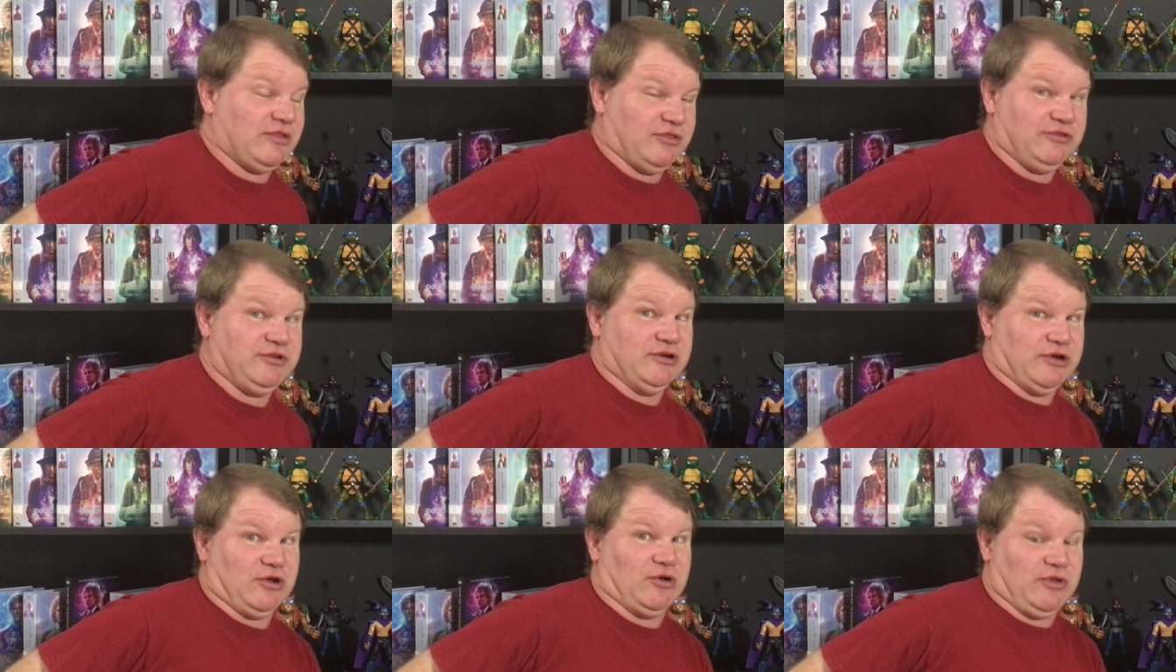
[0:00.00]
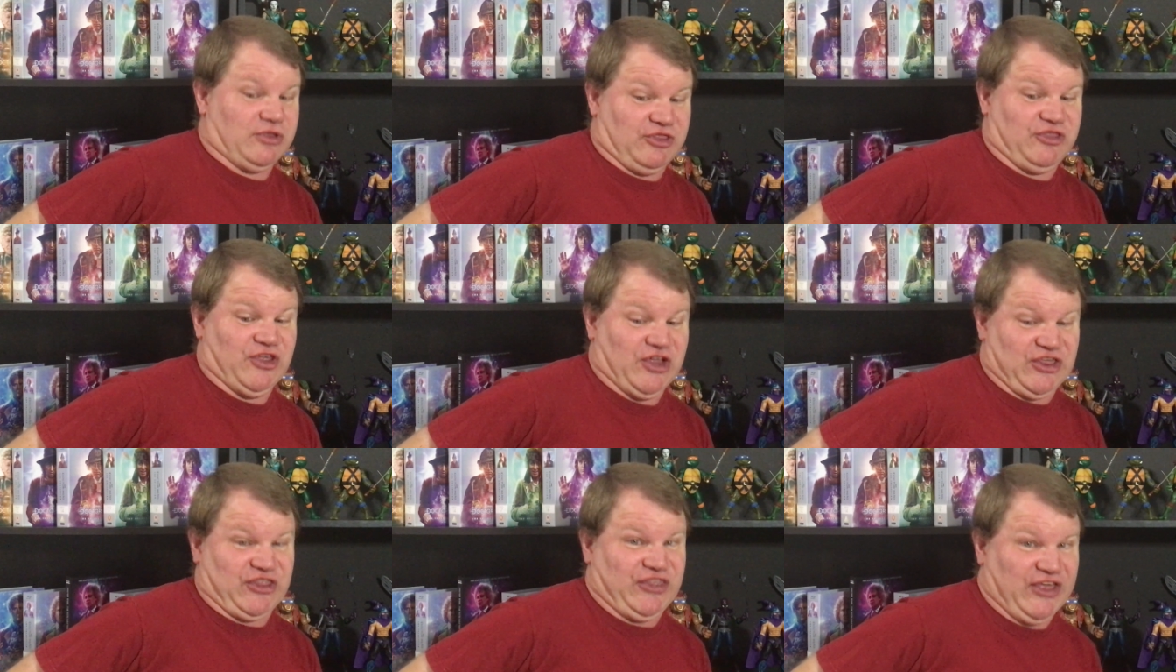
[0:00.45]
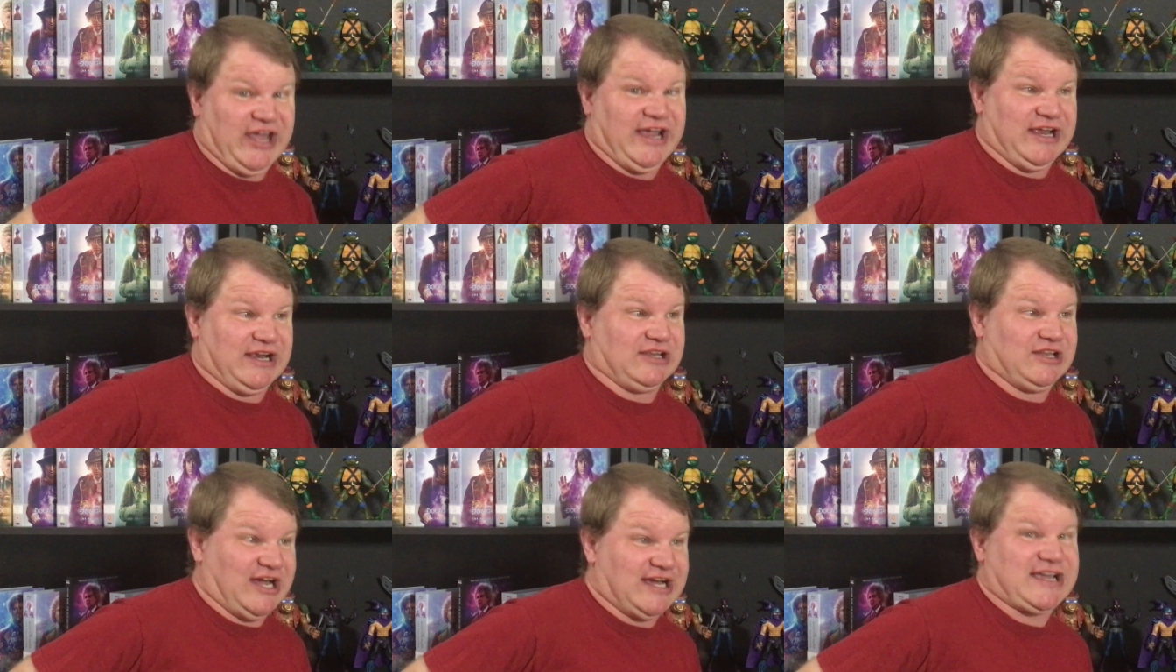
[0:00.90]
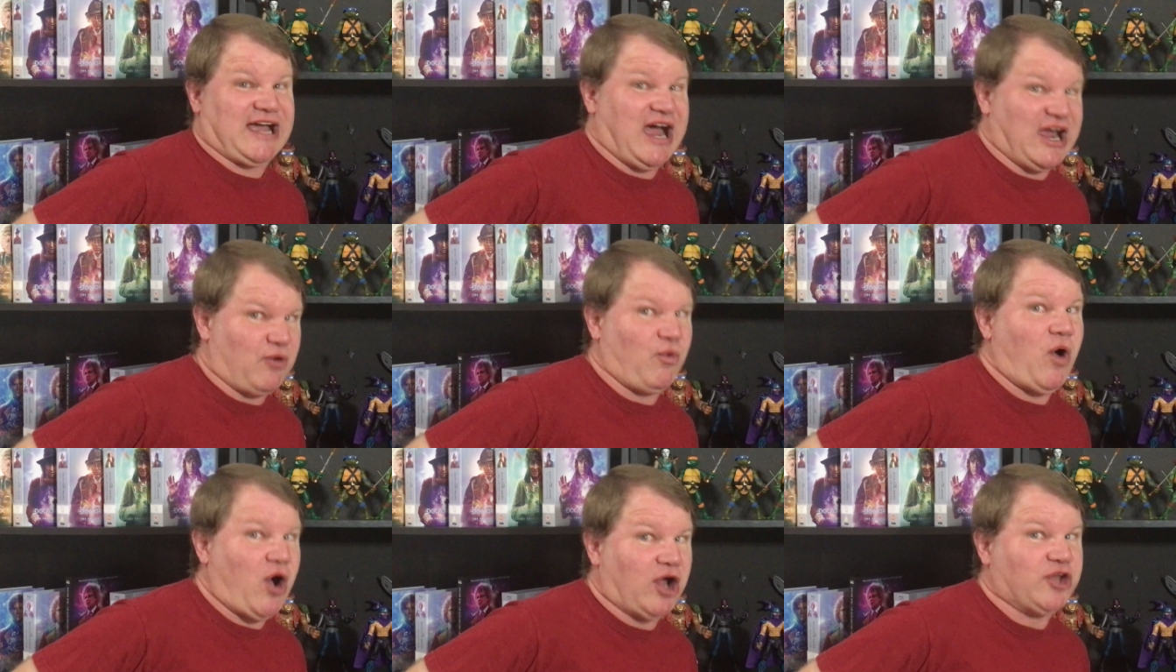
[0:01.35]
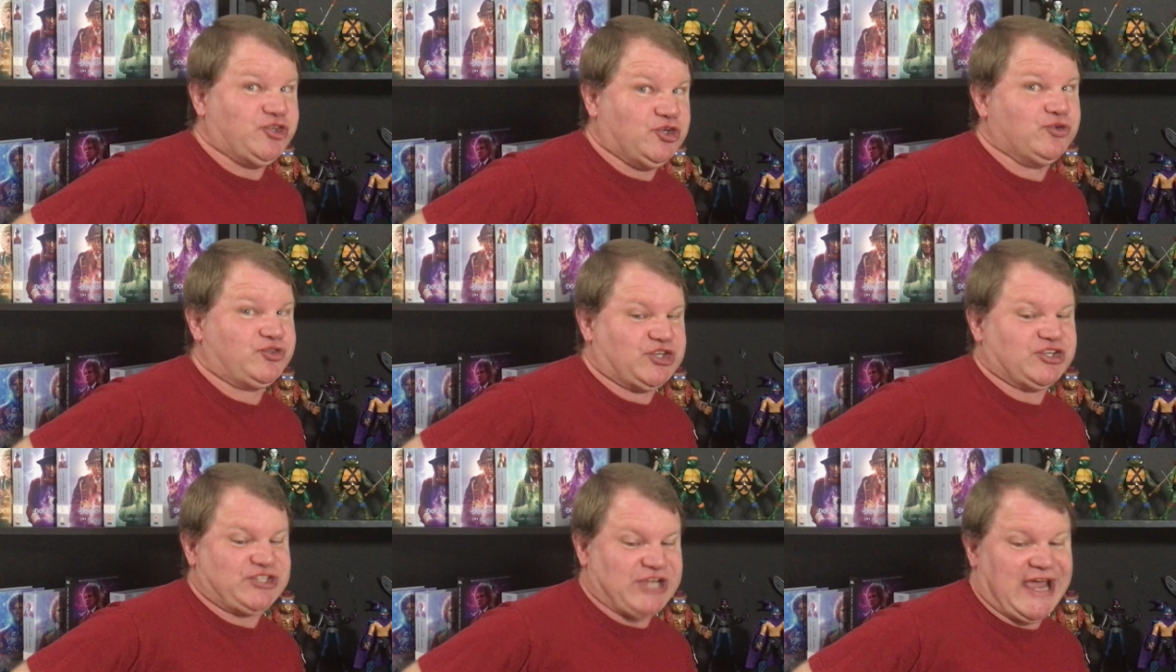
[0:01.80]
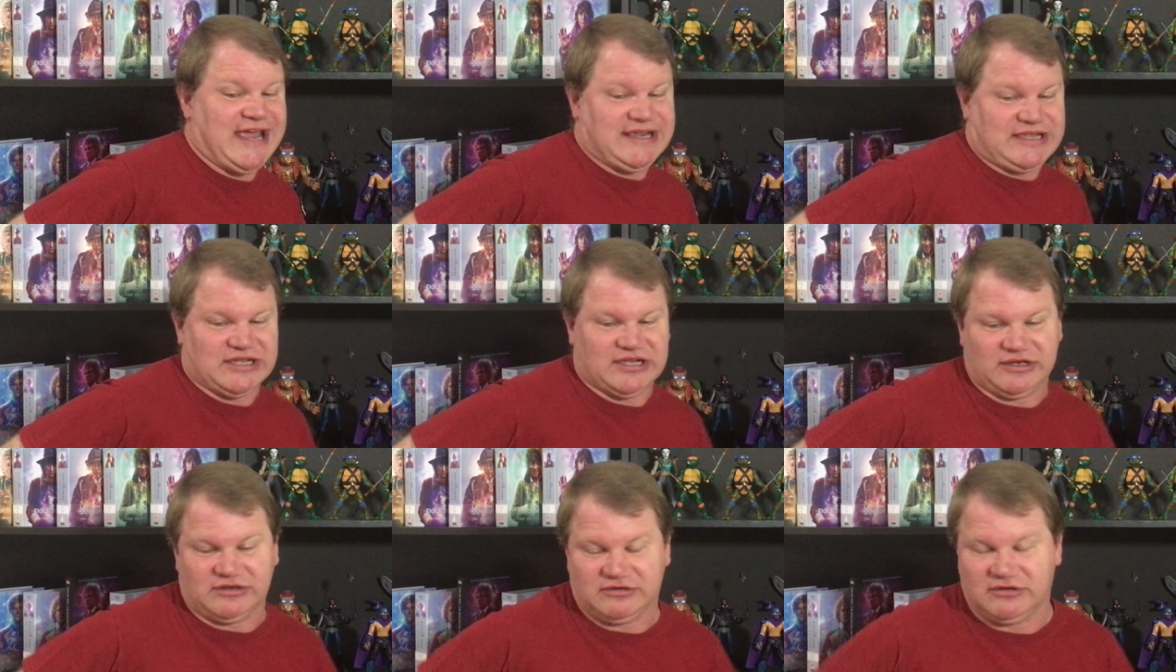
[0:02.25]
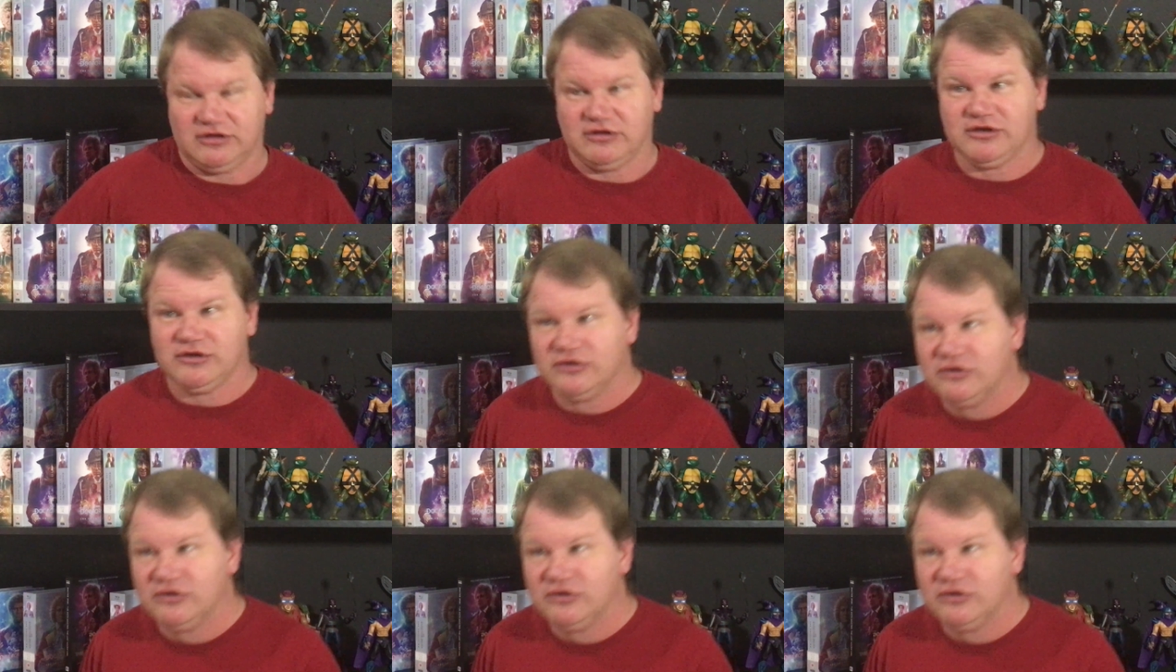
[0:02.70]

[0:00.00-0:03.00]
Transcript: you know, the thing like I want you to take it.